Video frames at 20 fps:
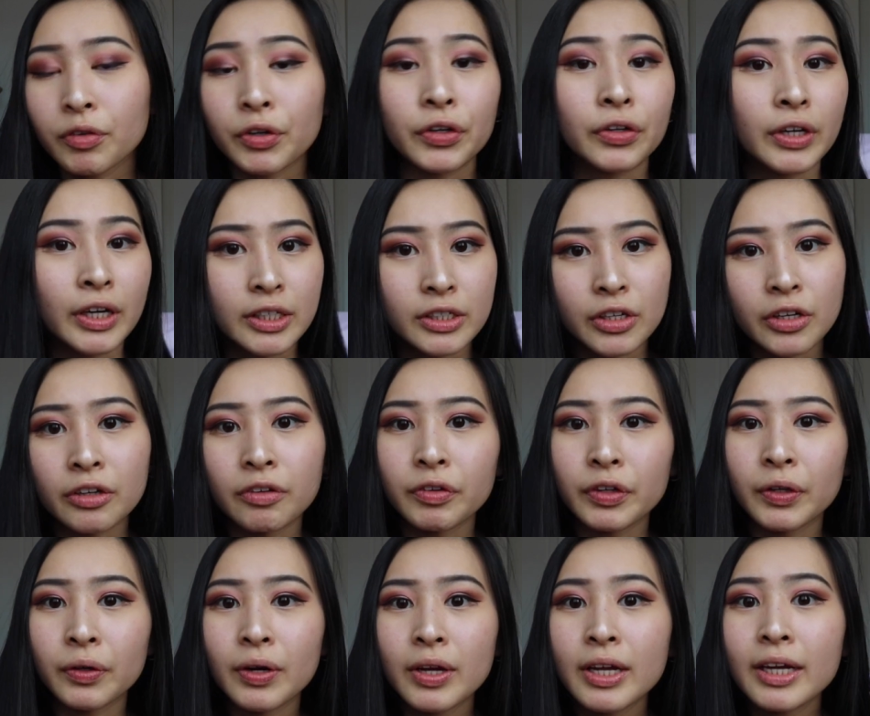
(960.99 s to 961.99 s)
for your next
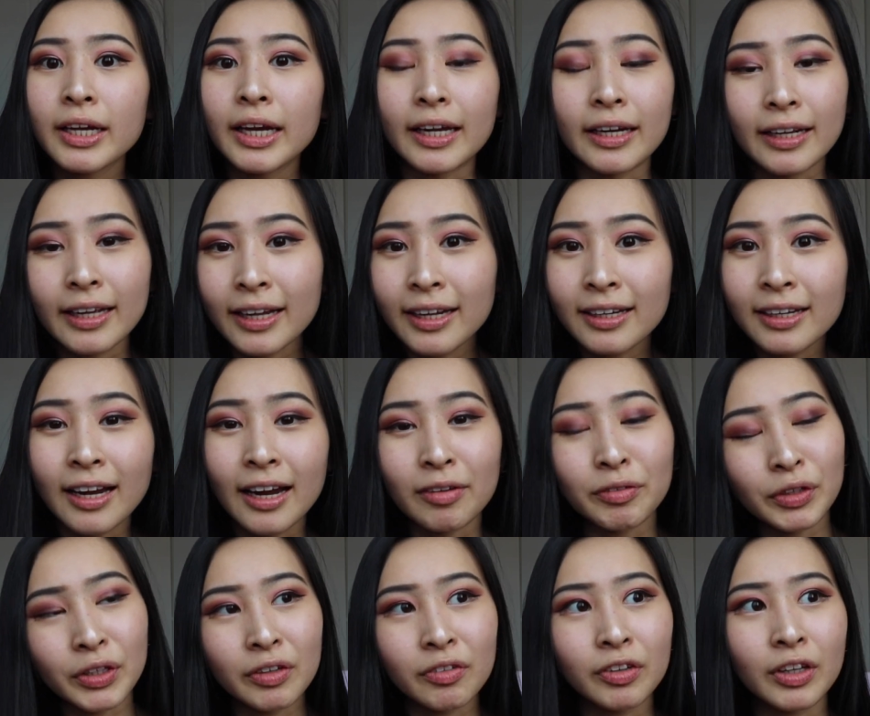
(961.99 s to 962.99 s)
interview. And again, I
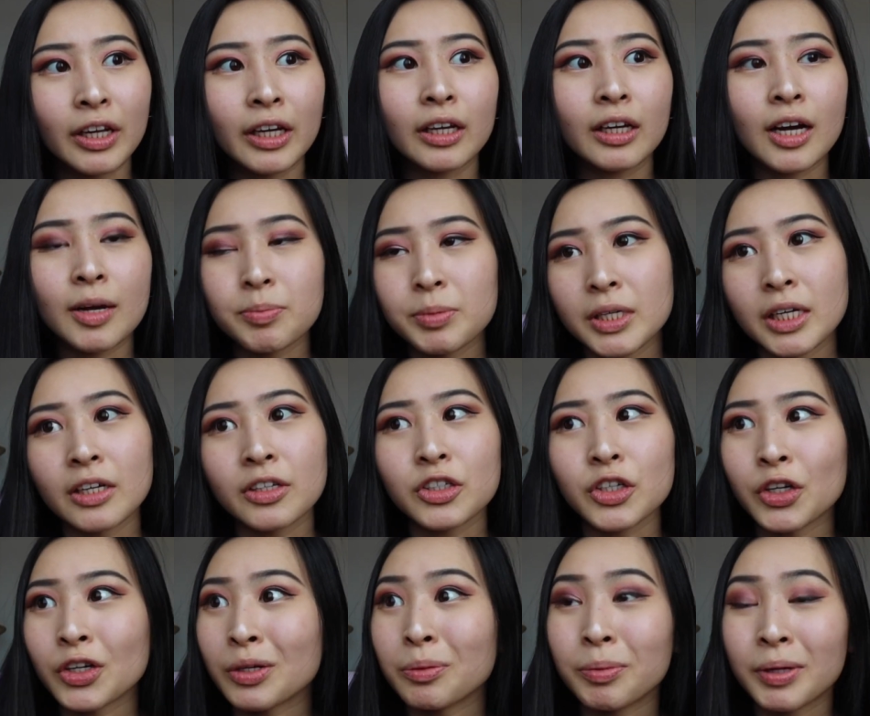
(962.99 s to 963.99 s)
really feel like CompTIA
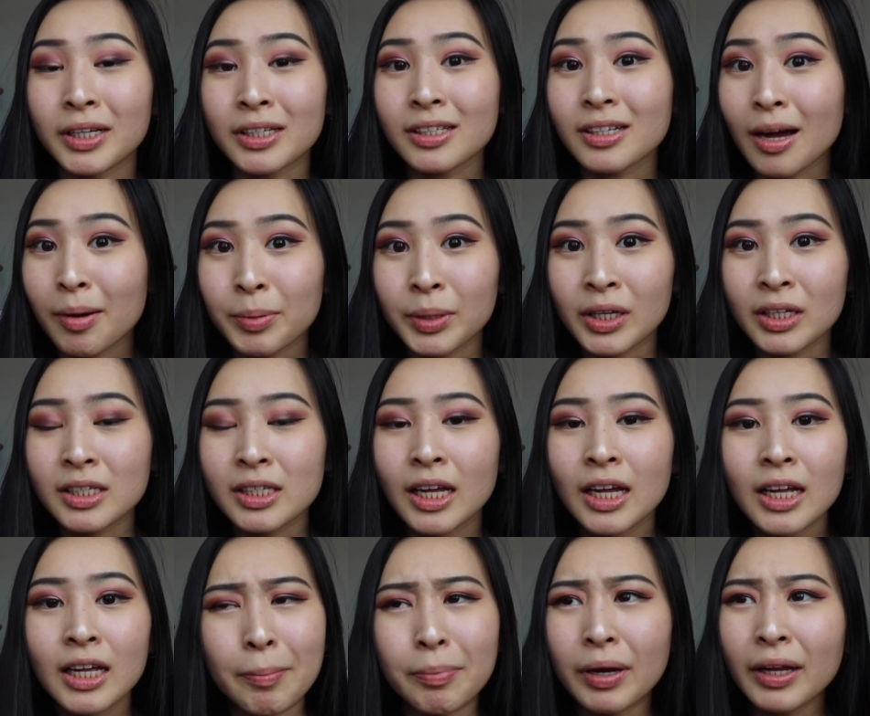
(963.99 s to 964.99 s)
Security Plus topics
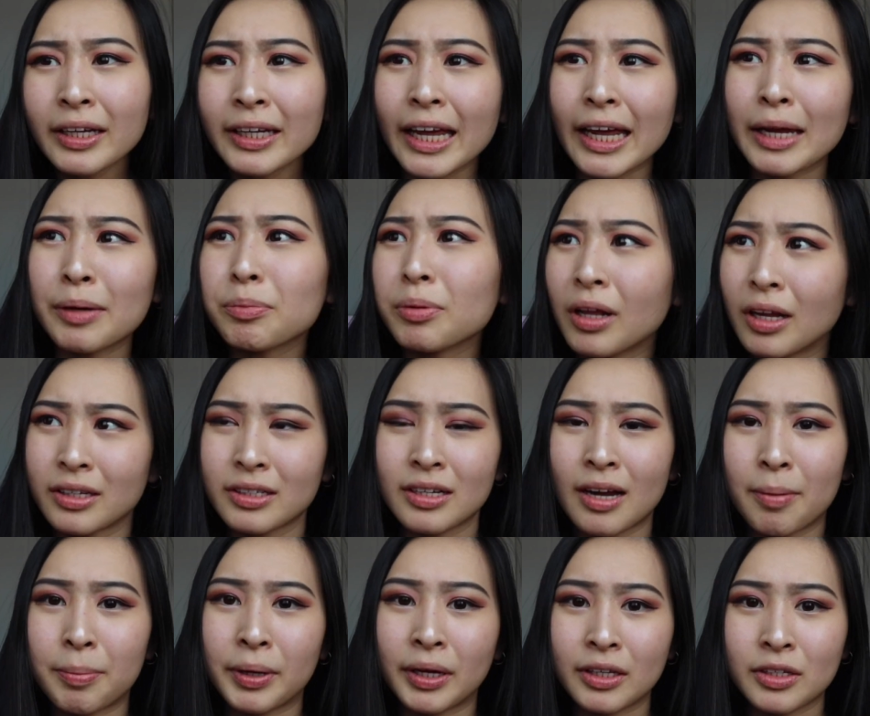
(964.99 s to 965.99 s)
and probably A plus
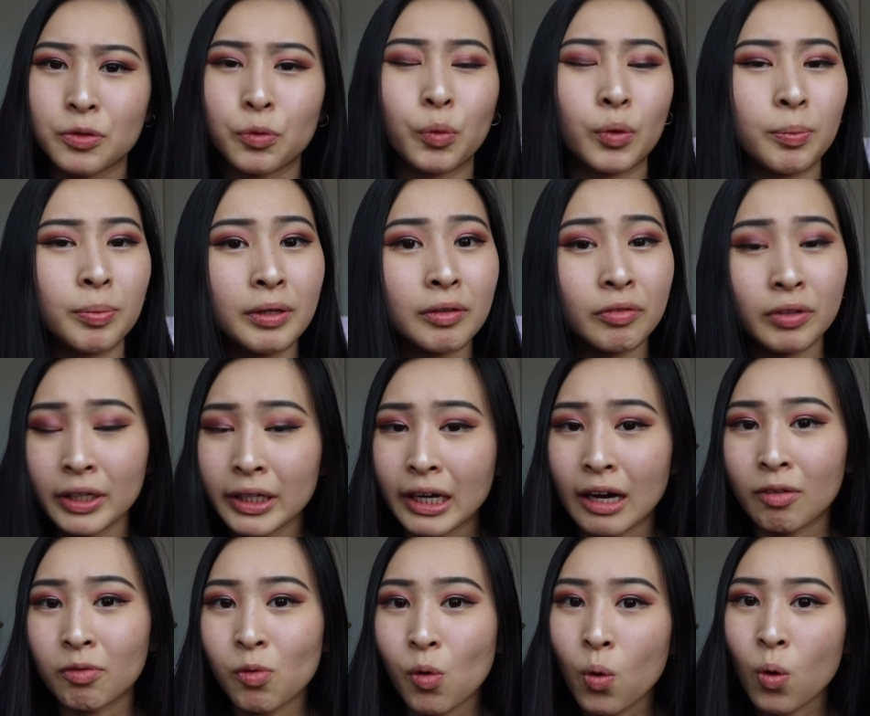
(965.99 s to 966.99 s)
topics would be really
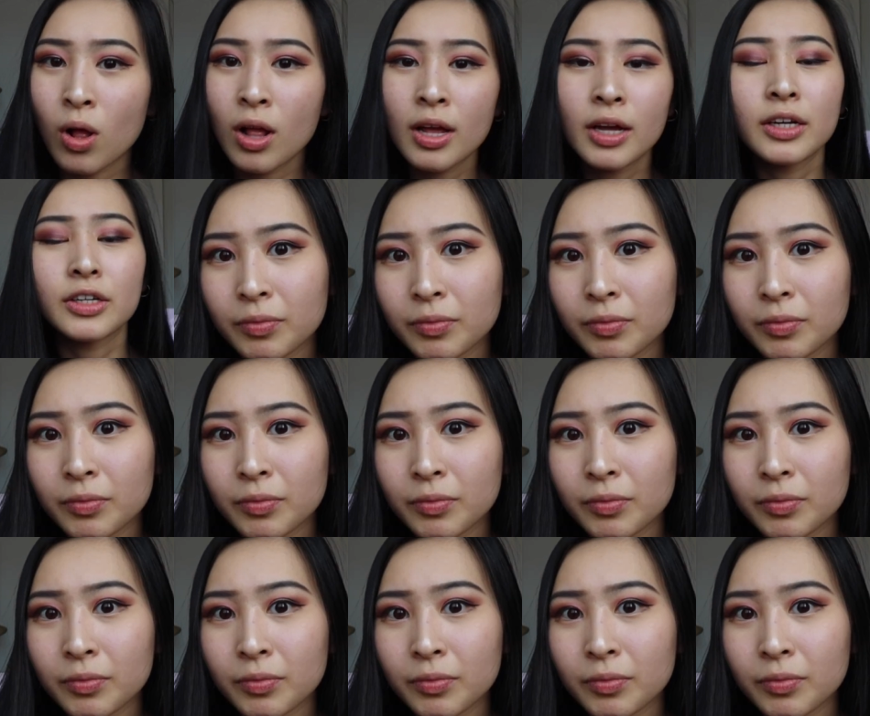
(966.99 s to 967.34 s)
helpful